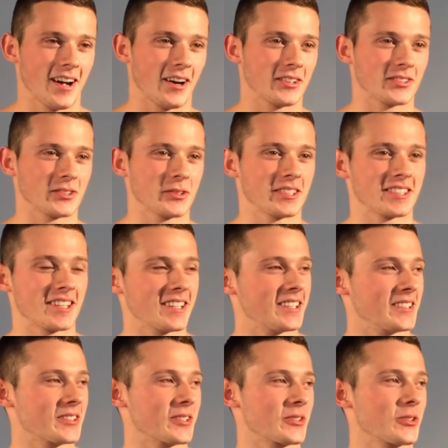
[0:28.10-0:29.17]
I was always getting
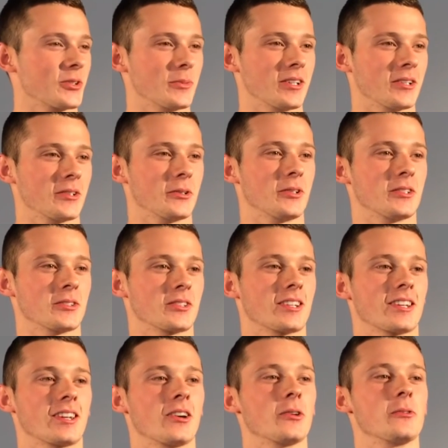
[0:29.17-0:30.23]
into trouble and always
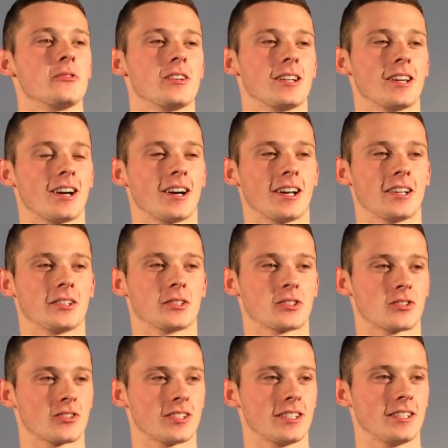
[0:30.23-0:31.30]
going really high in the
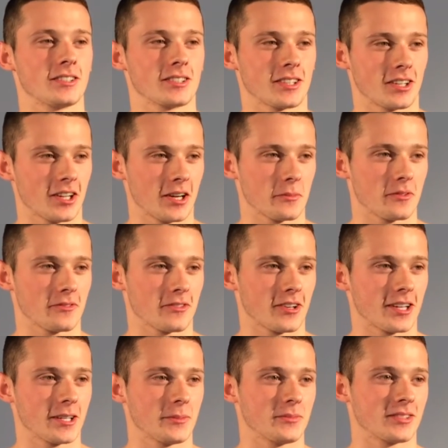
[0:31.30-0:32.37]
trees and climbing
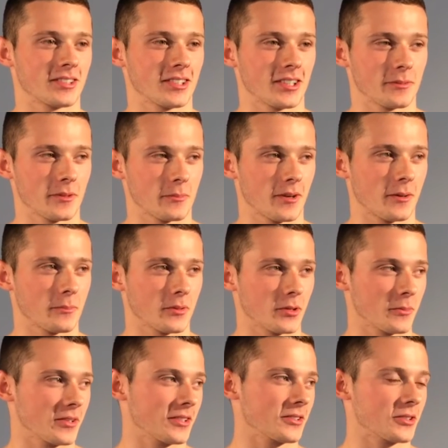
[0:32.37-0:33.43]
frames. So my mum put
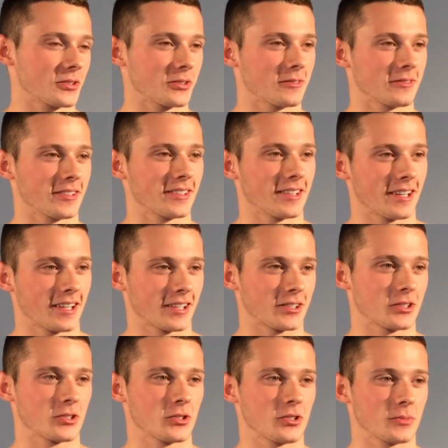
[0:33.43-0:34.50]
me into something that I
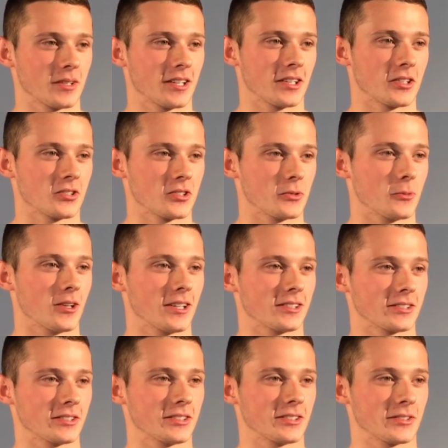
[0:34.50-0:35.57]
could use my energy
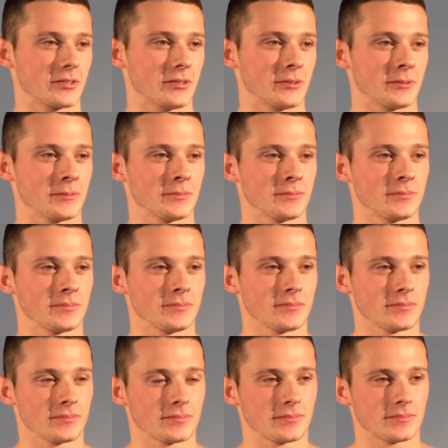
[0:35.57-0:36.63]
wisely
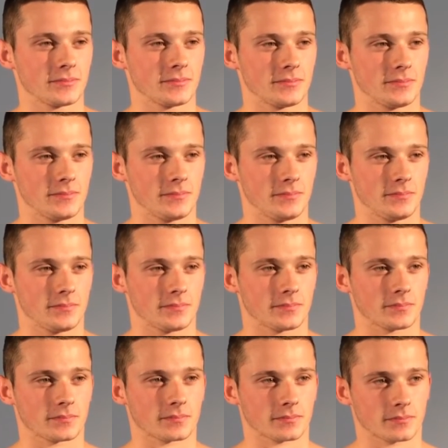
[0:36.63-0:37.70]
to. Uh, would you
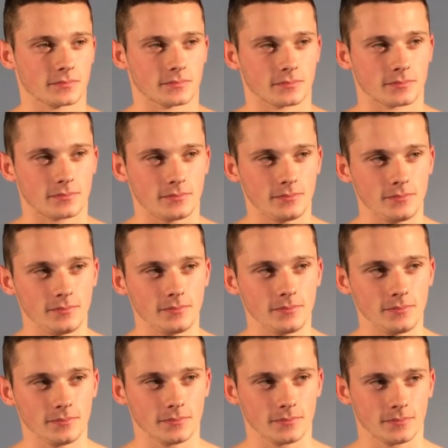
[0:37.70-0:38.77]
encourage
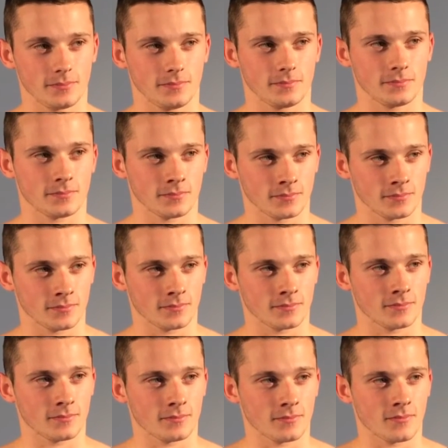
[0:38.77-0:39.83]
uh, other children to?
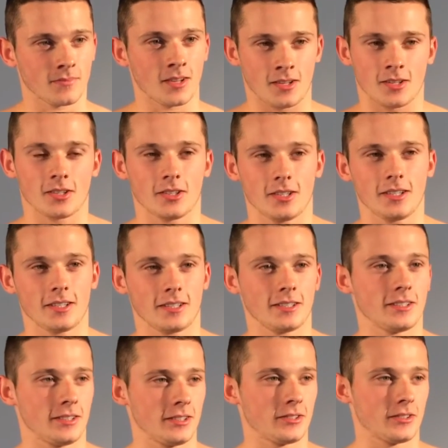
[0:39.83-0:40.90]
to yeah,
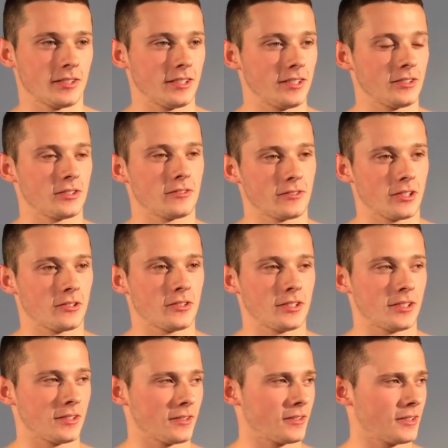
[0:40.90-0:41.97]
it is, it is a
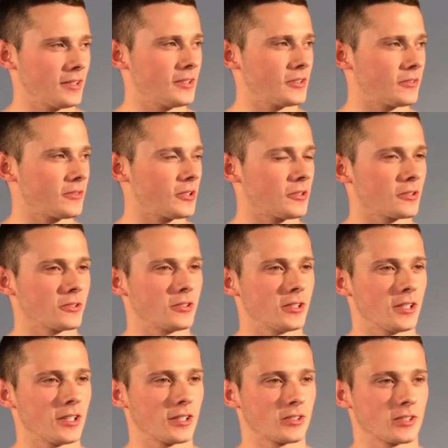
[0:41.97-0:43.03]
very it is a very good
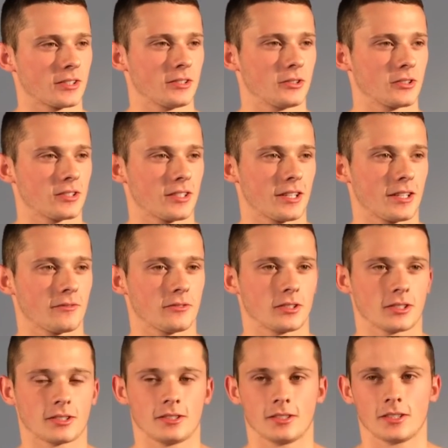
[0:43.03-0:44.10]
uh, skill to have. You
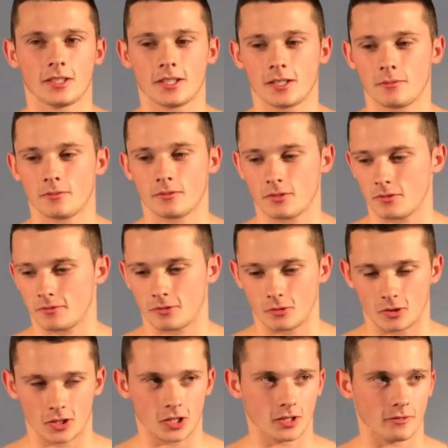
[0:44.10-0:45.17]
can um, if you
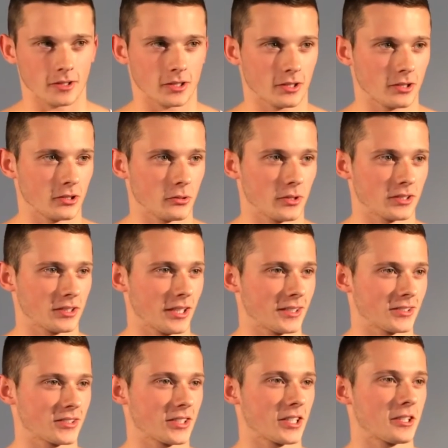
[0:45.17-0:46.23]
fall over, you can always land
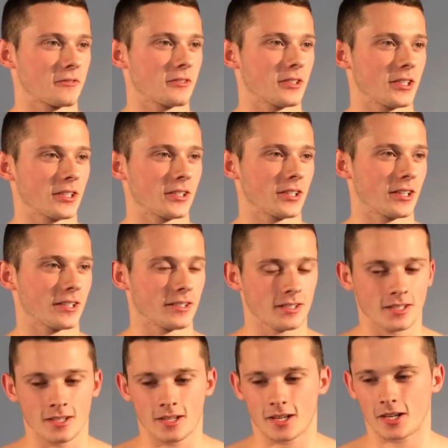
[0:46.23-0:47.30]
safely and not
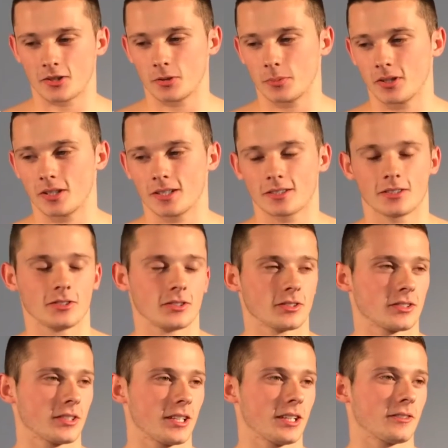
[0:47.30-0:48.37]
end up hurting
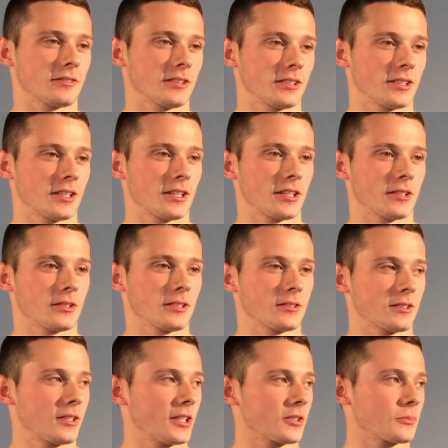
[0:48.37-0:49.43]
yourself. And uh,
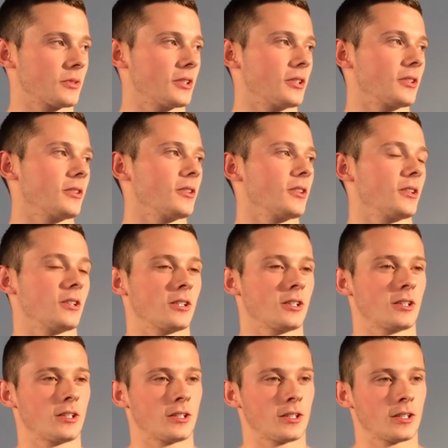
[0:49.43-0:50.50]
it takes me a
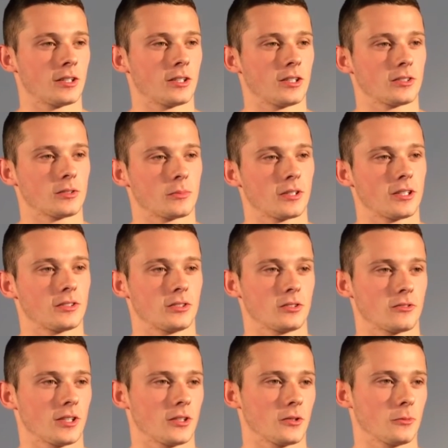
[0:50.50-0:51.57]
lot uh, lots of places
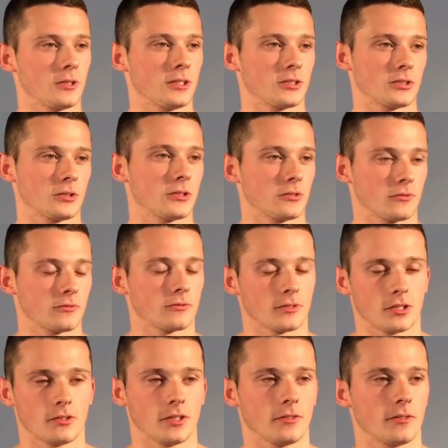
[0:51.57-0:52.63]
around the world, so it's
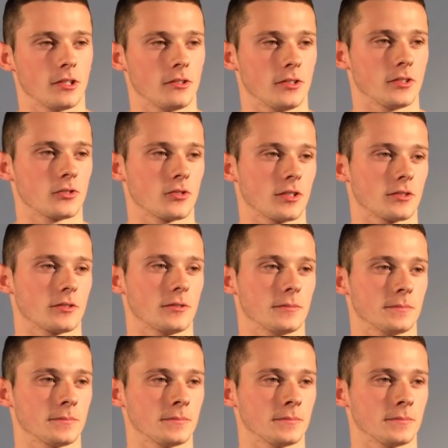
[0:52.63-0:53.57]
very very interesting.